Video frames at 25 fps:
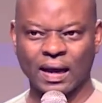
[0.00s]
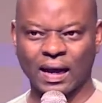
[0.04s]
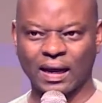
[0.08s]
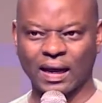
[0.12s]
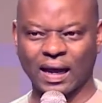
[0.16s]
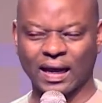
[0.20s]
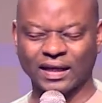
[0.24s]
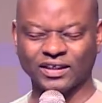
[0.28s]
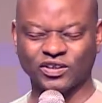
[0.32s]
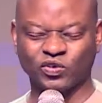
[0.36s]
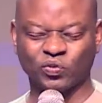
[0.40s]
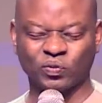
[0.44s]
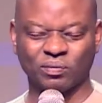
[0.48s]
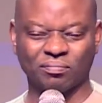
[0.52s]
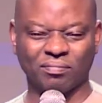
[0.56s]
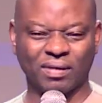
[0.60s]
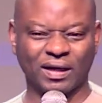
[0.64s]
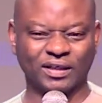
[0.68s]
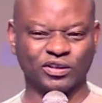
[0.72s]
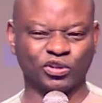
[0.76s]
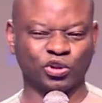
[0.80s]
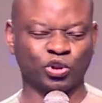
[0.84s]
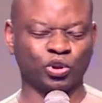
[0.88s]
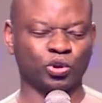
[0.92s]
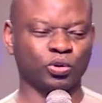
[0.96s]
as we
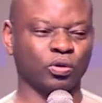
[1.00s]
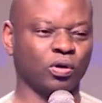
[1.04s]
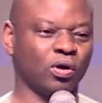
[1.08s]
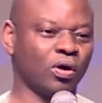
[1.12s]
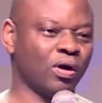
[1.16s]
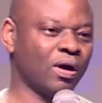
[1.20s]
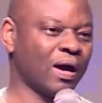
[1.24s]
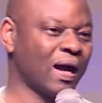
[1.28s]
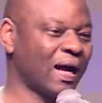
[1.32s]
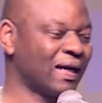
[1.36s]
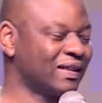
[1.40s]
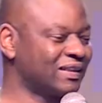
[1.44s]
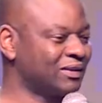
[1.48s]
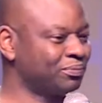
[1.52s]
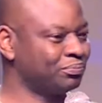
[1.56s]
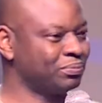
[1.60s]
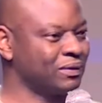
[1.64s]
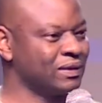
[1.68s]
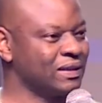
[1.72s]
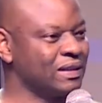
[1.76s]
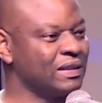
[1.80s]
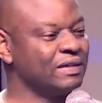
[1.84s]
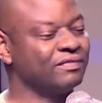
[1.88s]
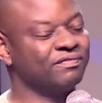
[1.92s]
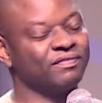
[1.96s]
mature as
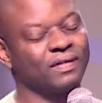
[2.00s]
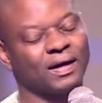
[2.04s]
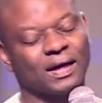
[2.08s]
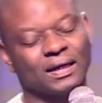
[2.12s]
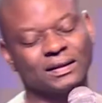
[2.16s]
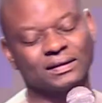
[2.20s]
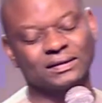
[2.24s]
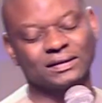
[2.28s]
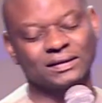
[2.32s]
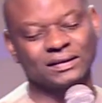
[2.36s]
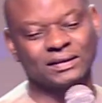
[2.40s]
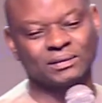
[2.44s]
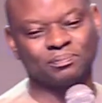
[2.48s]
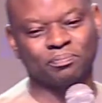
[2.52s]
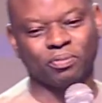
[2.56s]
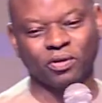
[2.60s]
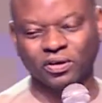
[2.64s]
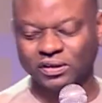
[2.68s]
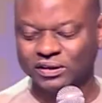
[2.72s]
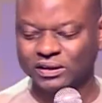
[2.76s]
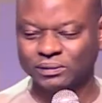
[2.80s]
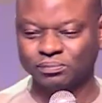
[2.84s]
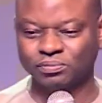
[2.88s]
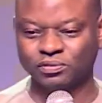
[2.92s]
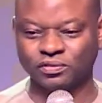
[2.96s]
believers, it's
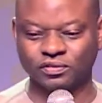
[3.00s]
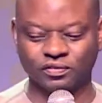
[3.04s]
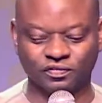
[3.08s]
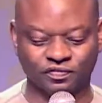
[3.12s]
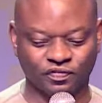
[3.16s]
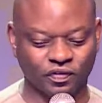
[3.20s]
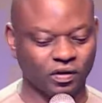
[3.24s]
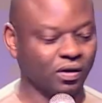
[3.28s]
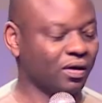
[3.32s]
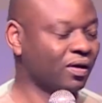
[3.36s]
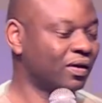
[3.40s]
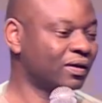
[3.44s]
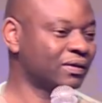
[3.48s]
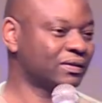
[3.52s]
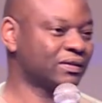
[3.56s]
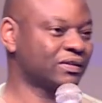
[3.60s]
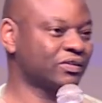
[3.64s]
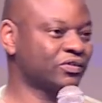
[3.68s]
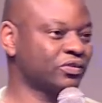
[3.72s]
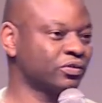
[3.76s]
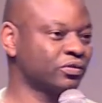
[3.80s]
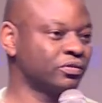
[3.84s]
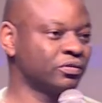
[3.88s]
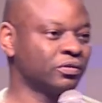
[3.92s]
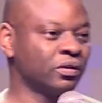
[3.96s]
possible for us
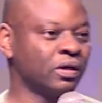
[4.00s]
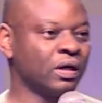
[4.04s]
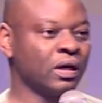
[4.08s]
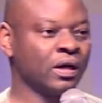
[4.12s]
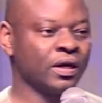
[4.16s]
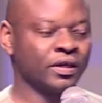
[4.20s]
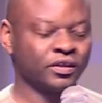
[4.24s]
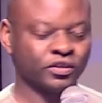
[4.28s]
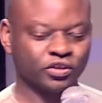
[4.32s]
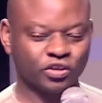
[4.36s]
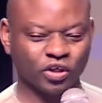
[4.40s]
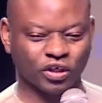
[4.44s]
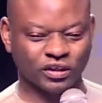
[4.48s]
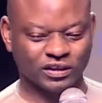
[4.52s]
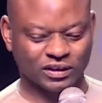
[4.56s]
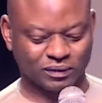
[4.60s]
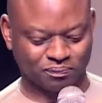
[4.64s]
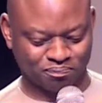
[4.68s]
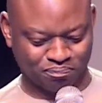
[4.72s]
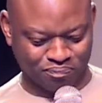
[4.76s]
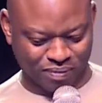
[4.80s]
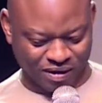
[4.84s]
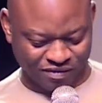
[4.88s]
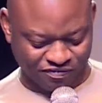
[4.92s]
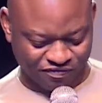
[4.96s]
to just
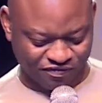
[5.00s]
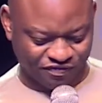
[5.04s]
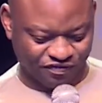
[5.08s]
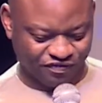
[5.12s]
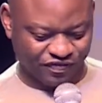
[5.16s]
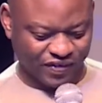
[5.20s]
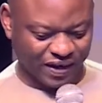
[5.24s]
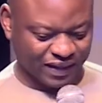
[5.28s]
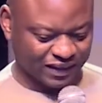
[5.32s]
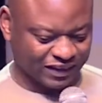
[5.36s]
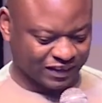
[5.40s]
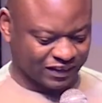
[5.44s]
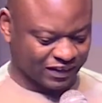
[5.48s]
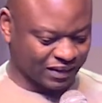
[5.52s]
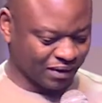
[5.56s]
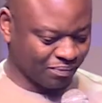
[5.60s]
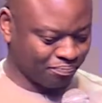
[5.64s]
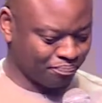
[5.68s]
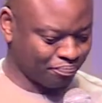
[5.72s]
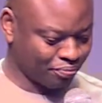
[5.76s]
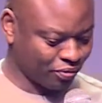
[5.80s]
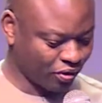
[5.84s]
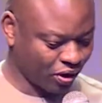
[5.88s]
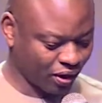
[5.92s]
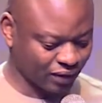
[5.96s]
perfect the
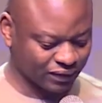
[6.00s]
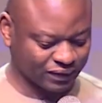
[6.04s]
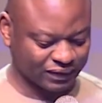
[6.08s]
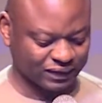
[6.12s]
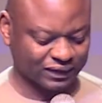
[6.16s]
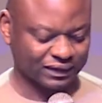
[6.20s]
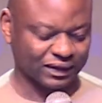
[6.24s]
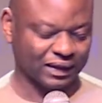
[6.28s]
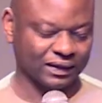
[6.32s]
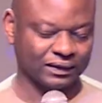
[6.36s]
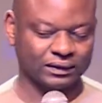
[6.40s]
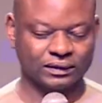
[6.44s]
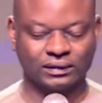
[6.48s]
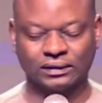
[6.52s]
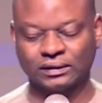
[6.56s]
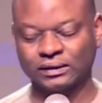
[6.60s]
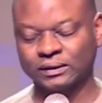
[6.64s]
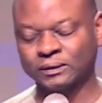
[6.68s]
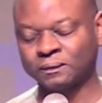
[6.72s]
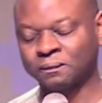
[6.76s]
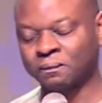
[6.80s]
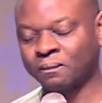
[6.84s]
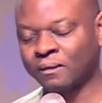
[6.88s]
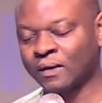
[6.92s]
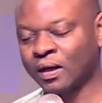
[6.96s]
process,
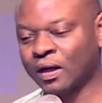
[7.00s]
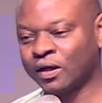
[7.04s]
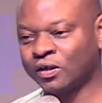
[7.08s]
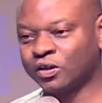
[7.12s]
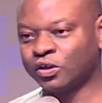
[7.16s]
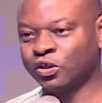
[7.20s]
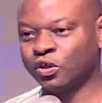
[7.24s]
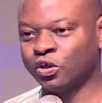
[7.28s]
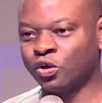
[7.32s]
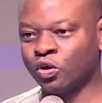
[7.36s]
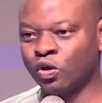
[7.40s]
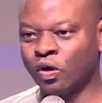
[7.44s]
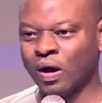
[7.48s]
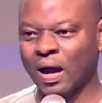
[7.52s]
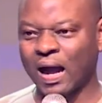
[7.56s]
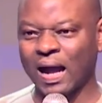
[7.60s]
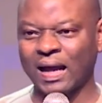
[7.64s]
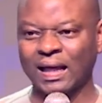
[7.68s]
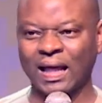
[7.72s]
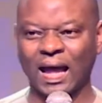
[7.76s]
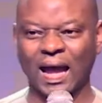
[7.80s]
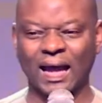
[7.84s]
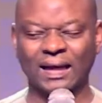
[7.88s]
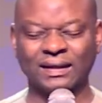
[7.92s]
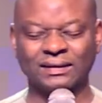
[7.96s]

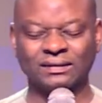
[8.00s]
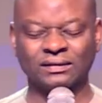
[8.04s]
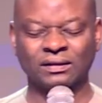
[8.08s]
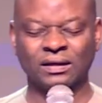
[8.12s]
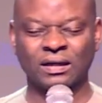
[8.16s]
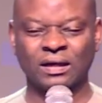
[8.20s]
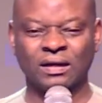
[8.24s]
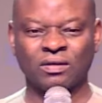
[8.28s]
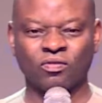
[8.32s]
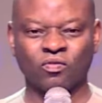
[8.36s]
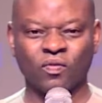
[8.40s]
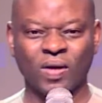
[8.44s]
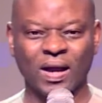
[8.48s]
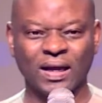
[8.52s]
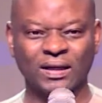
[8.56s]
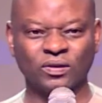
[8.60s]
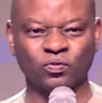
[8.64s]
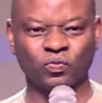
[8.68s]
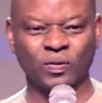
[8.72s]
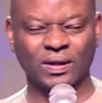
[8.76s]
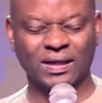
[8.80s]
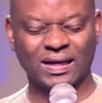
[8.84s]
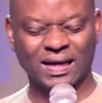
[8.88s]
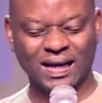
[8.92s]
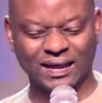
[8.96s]
and when
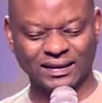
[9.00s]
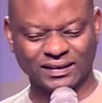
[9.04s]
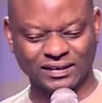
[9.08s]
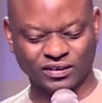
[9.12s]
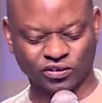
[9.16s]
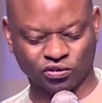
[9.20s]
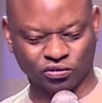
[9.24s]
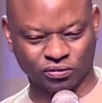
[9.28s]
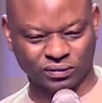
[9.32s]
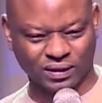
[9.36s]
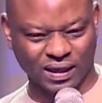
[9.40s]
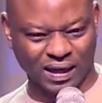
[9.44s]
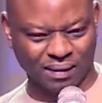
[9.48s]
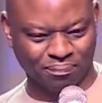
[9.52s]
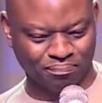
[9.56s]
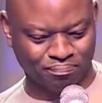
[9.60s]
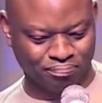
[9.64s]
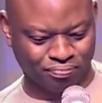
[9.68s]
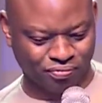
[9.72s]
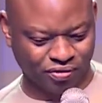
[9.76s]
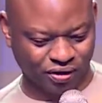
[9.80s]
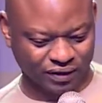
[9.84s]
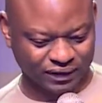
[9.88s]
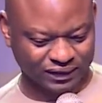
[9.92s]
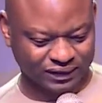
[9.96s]
we get into that
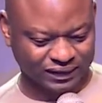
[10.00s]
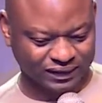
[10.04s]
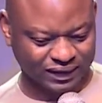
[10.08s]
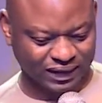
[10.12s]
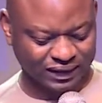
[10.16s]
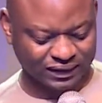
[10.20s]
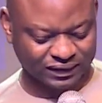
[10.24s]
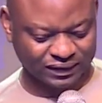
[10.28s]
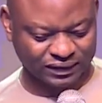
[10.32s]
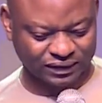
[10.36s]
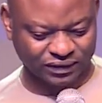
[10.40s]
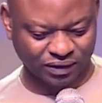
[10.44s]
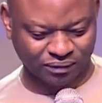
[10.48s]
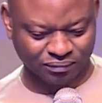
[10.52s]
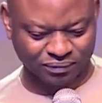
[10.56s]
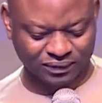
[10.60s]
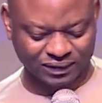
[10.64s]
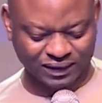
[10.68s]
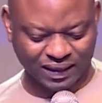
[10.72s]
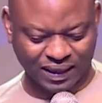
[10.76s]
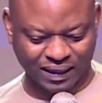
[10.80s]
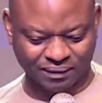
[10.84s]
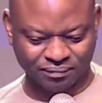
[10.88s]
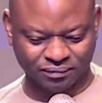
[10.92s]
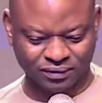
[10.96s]
process,
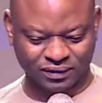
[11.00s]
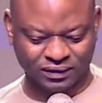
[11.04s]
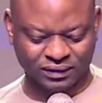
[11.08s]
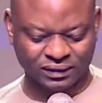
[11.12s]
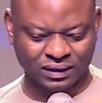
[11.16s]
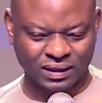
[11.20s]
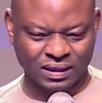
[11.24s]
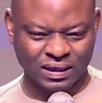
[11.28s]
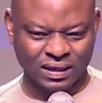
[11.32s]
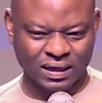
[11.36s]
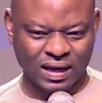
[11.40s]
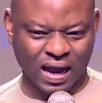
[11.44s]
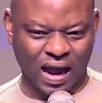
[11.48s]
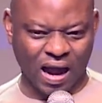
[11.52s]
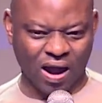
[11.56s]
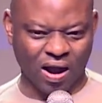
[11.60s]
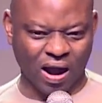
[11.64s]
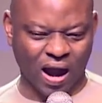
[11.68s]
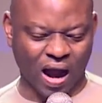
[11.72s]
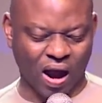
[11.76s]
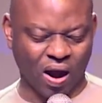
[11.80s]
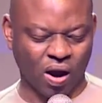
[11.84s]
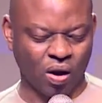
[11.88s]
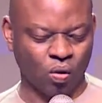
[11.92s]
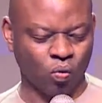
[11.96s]
sometimes
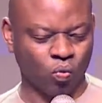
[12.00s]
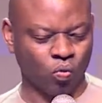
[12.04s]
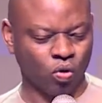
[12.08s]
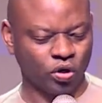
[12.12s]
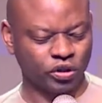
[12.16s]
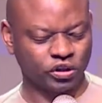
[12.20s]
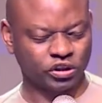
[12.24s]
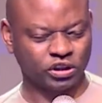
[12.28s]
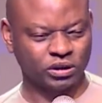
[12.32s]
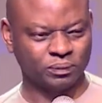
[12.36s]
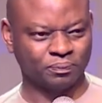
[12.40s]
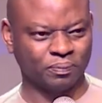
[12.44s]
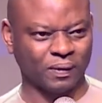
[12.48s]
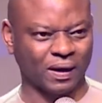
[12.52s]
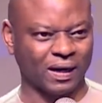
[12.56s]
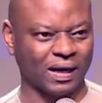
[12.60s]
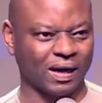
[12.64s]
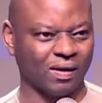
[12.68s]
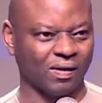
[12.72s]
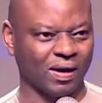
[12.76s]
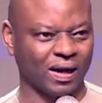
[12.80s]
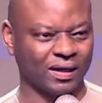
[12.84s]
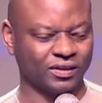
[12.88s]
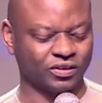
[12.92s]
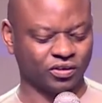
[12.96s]
our worship and
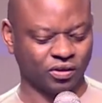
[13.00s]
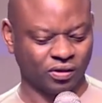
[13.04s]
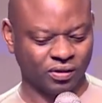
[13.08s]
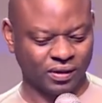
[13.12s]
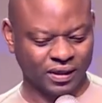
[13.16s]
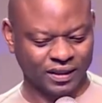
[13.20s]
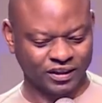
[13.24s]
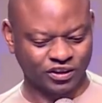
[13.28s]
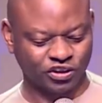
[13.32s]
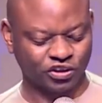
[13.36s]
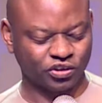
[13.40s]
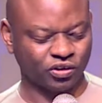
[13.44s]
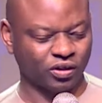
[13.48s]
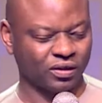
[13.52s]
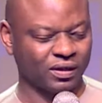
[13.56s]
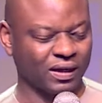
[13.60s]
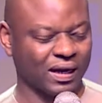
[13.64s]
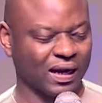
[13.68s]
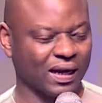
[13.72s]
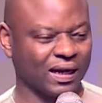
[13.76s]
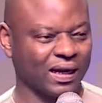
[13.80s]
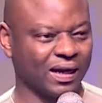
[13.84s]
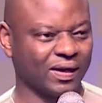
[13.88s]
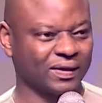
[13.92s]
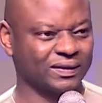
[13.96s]
our adoration
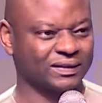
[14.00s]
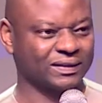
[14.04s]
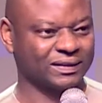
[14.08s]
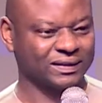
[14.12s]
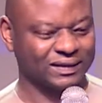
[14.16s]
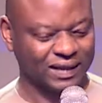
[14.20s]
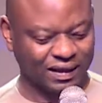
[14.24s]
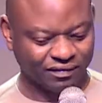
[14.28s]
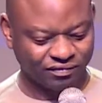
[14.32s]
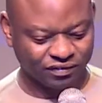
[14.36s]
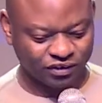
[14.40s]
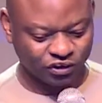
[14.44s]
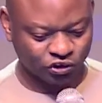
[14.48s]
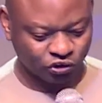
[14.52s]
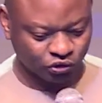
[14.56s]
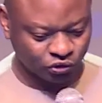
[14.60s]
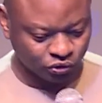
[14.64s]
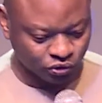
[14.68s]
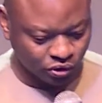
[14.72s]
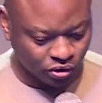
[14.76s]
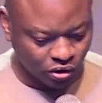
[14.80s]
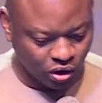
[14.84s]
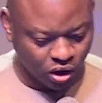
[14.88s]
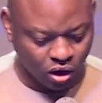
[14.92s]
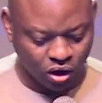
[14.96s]
and our service to
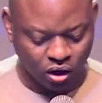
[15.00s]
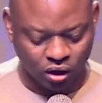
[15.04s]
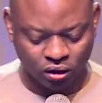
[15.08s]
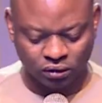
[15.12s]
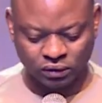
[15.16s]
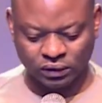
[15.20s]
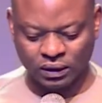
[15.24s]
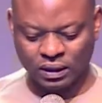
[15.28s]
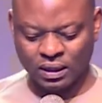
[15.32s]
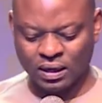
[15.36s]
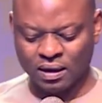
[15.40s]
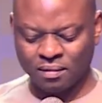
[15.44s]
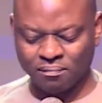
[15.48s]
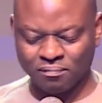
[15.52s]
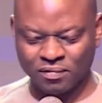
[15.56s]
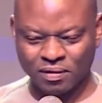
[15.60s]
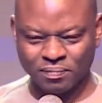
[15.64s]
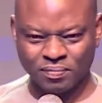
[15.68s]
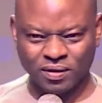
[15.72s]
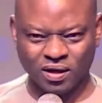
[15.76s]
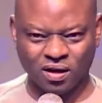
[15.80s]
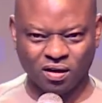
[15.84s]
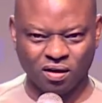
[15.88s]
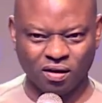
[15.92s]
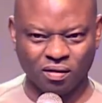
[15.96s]
God may
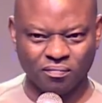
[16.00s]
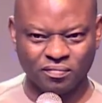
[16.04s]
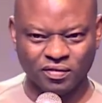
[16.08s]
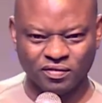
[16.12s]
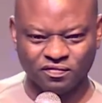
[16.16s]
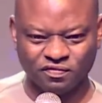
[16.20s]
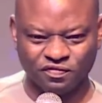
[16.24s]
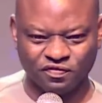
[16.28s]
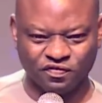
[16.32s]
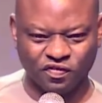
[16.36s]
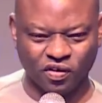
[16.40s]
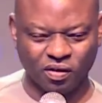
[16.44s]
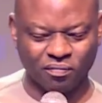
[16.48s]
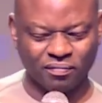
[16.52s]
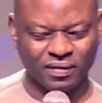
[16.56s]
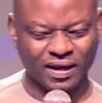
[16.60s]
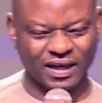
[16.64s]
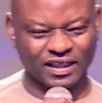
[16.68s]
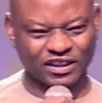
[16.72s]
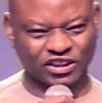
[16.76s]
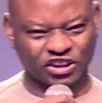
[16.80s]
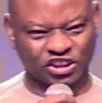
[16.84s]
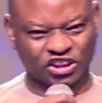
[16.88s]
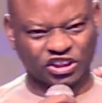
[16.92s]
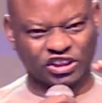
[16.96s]
be coming from
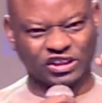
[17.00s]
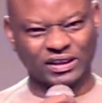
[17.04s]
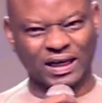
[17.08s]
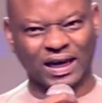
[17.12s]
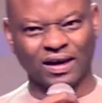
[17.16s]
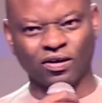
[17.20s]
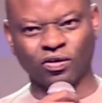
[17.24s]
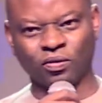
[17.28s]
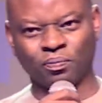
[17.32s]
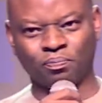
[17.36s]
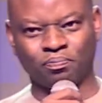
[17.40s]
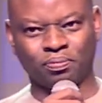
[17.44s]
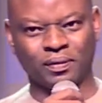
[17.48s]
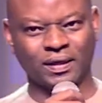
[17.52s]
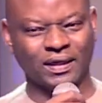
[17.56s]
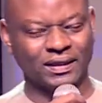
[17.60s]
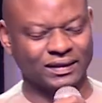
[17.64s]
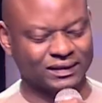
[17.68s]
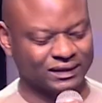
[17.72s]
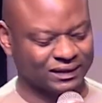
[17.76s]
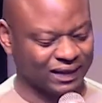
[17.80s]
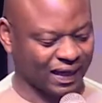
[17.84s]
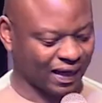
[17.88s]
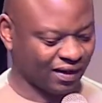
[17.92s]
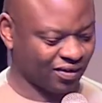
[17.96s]
a shallow
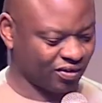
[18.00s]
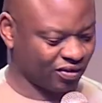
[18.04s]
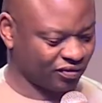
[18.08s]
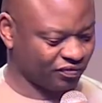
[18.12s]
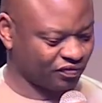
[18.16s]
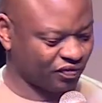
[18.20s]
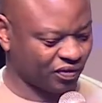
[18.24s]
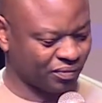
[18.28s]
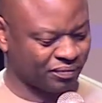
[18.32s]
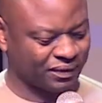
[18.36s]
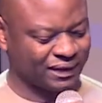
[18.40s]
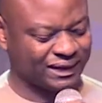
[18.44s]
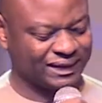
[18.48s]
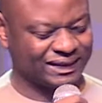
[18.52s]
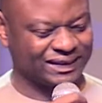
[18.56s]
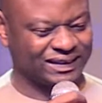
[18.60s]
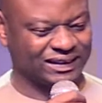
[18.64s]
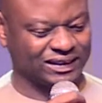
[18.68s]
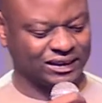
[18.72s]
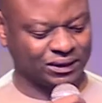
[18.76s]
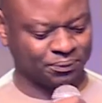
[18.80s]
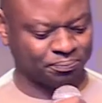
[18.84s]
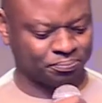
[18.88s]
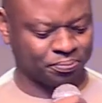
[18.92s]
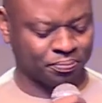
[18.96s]
place and not from a
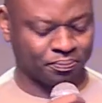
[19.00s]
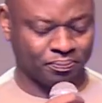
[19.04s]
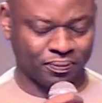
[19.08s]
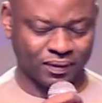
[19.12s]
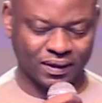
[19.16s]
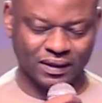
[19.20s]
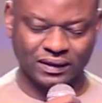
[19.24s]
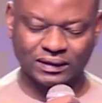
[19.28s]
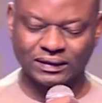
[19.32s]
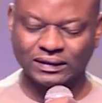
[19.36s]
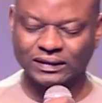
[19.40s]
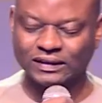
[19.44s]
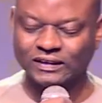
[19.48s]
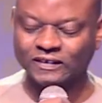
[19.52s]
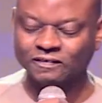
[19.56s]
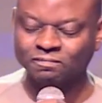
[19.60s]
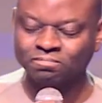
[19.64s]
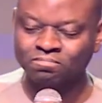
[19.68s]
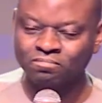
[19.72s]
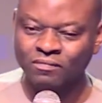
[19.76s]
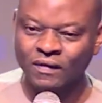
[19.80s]
deep place.